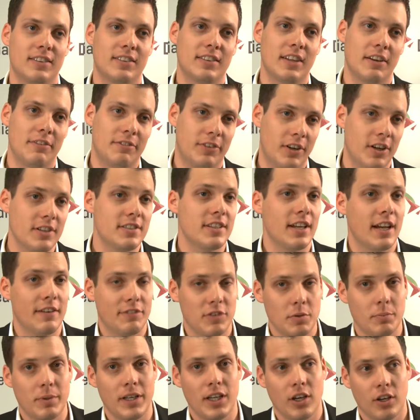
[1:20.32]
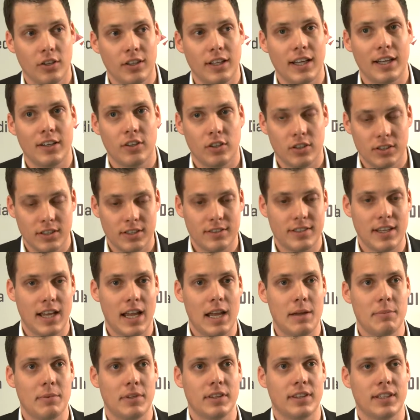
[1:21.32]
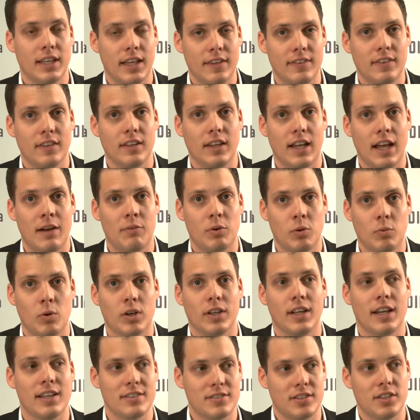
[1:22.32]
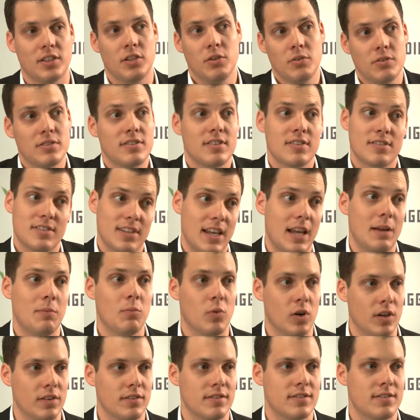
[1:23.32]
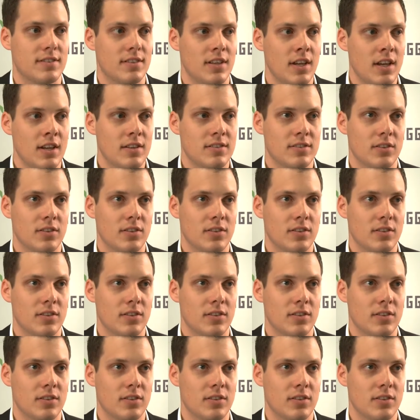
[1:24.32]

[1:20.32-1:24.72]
They first have to be online all the time, and then everyone has to use the same ones.